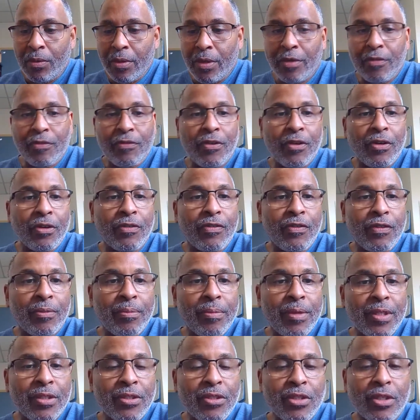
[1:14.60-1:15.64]
Give folks a few
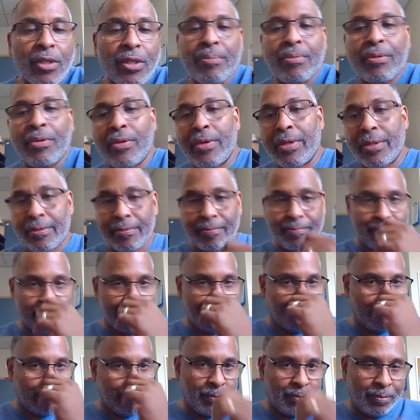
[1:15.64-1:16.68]
minutes, jump on.
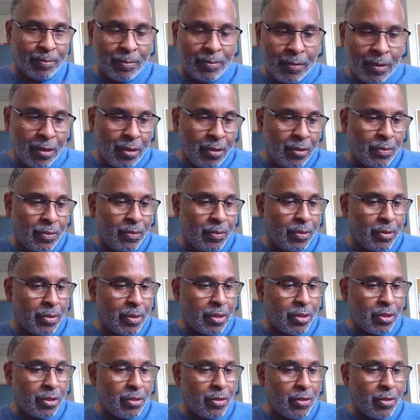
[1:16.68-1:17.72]
We'll
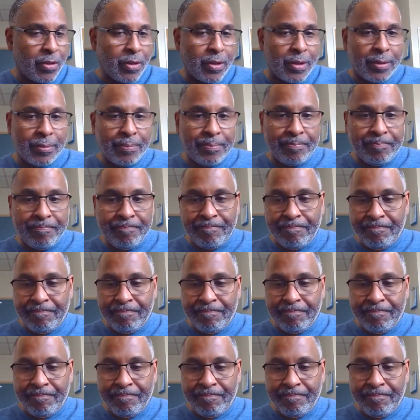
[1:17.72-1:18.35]
get started.